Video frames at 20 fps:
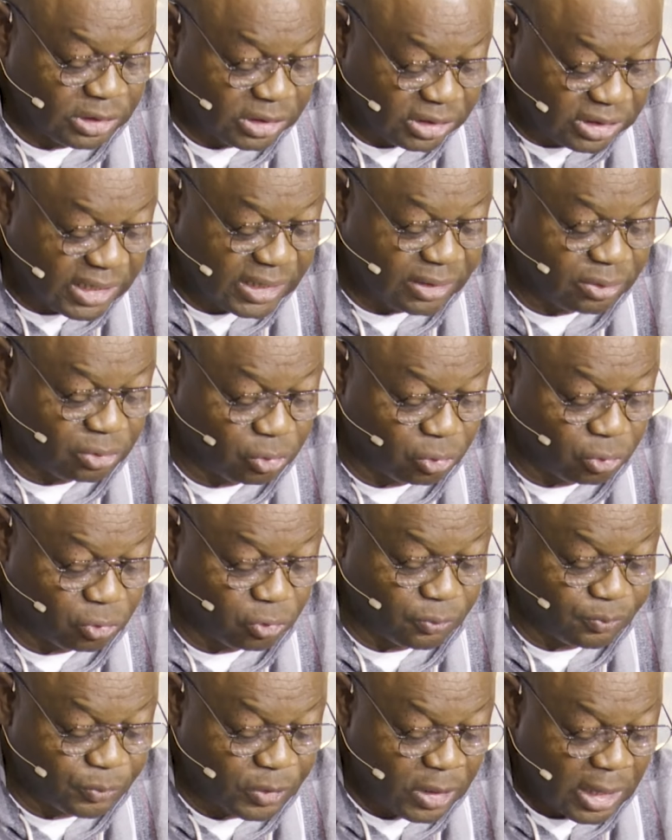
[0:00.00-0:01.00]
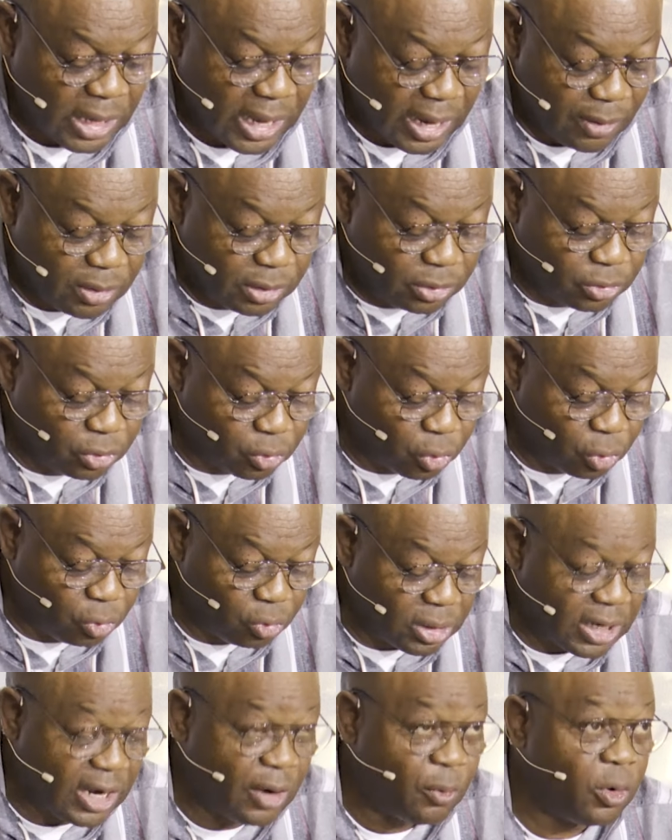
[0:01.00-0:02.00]
Yes, you do. I want you to
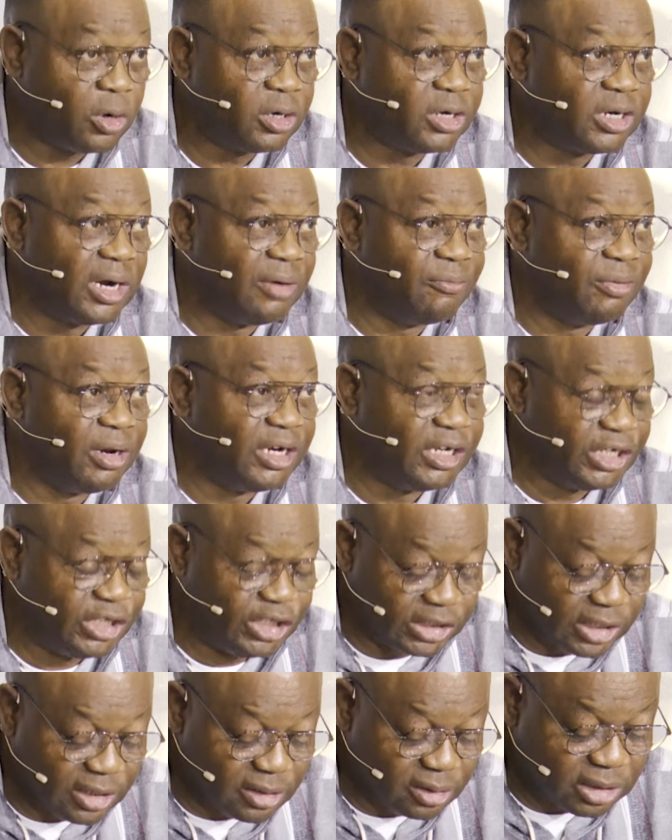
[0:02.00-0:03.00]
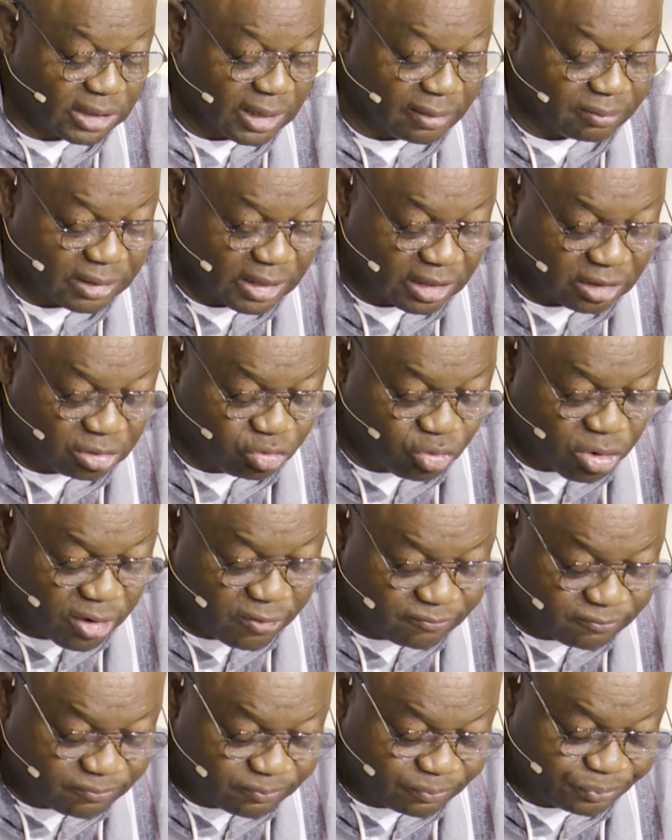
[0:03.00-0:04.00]
look at what Revelations chapter
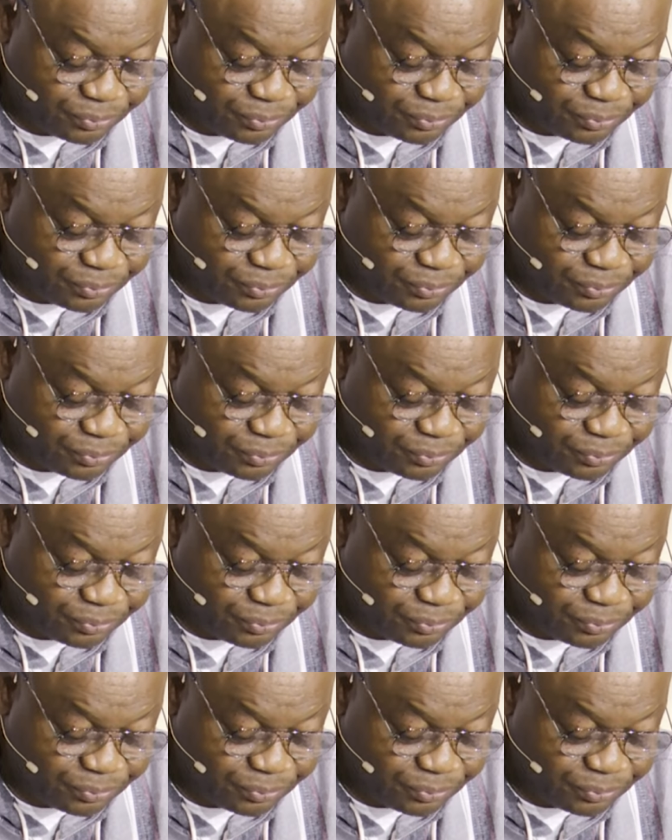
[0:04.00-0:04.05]
12